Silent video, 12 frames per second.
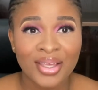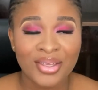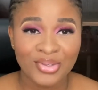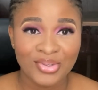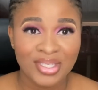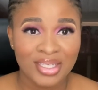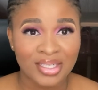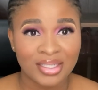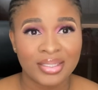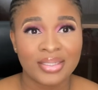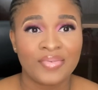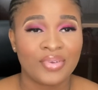you see in
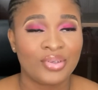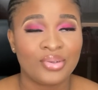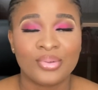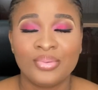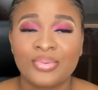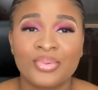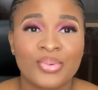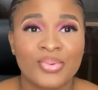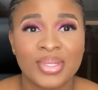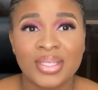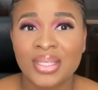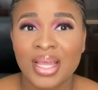this video with